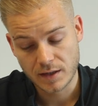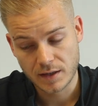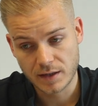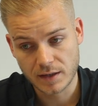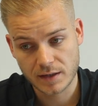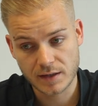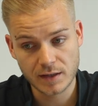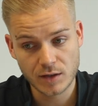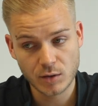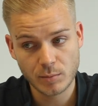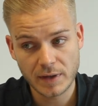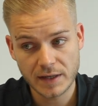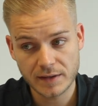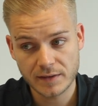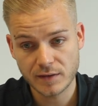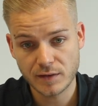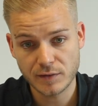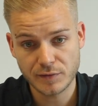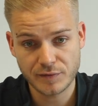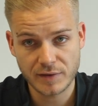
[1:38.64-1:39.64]
a
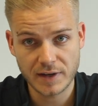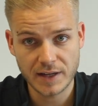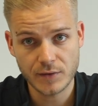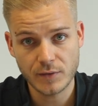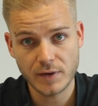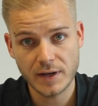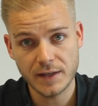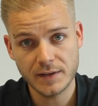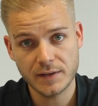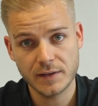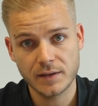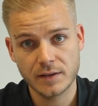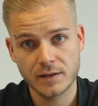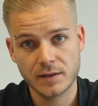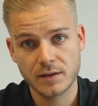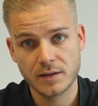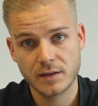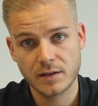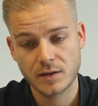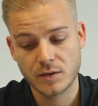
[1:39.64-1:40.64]
kilometer flat rate,
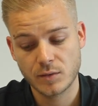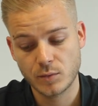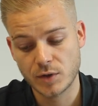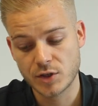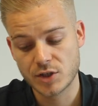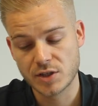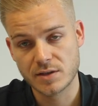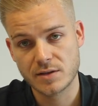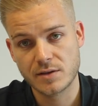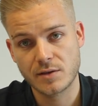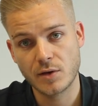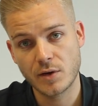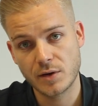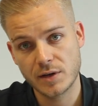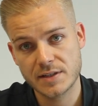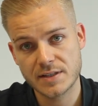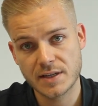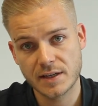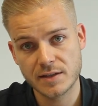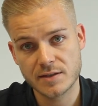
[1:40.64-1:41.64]
which is
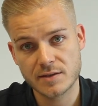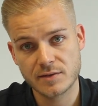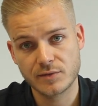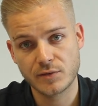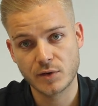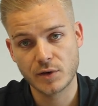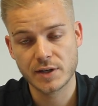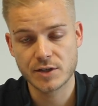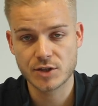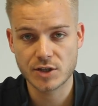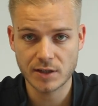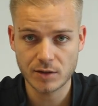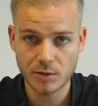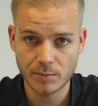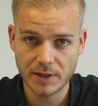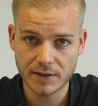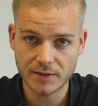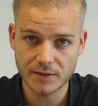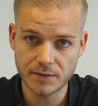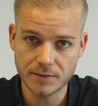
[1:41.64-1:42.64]
30 cents for each
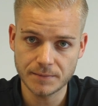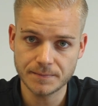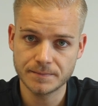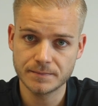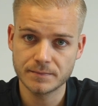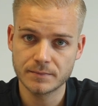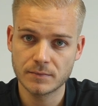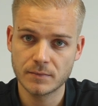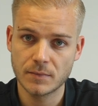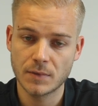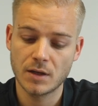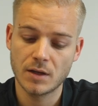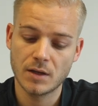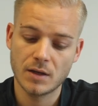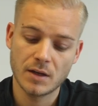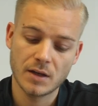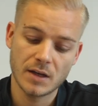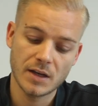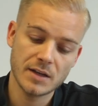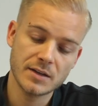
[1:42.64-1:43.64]
kilometer.
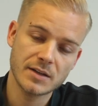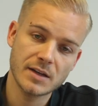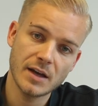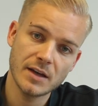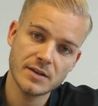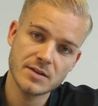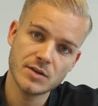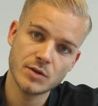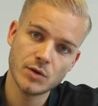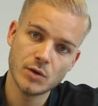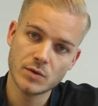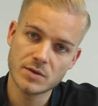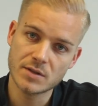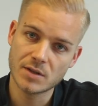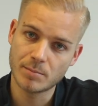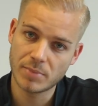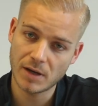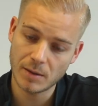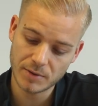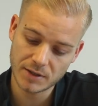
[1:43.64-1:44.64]
In case you use
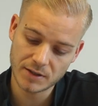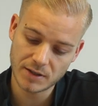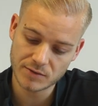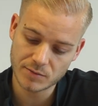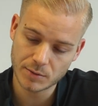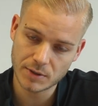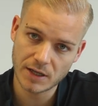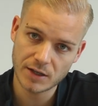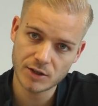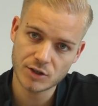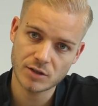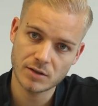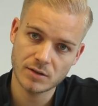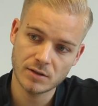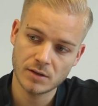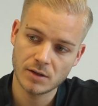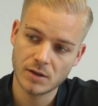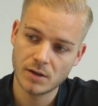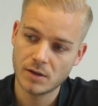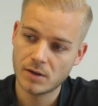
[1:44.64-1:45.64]
the public
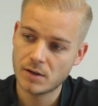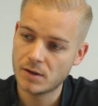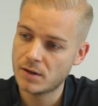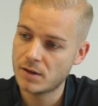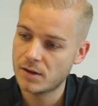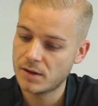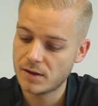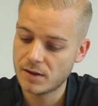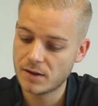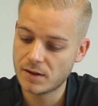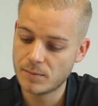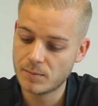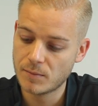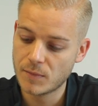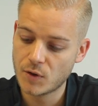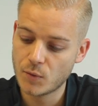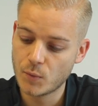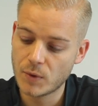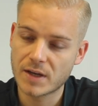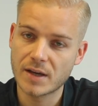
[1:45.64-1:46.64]
transportation,
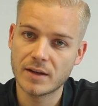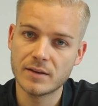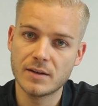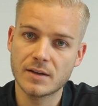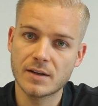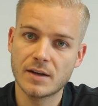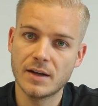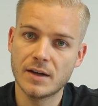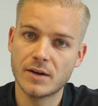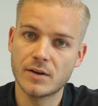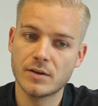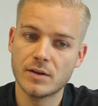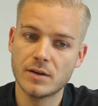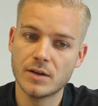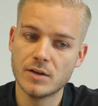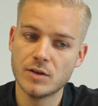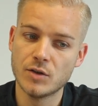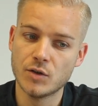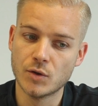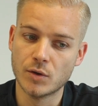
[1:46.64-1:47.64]
we can declare
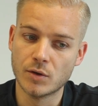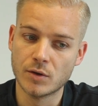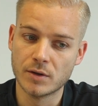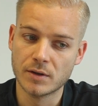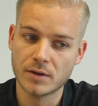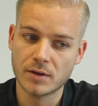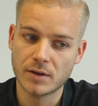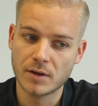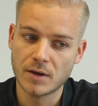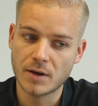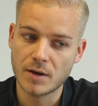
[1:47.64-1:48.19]
your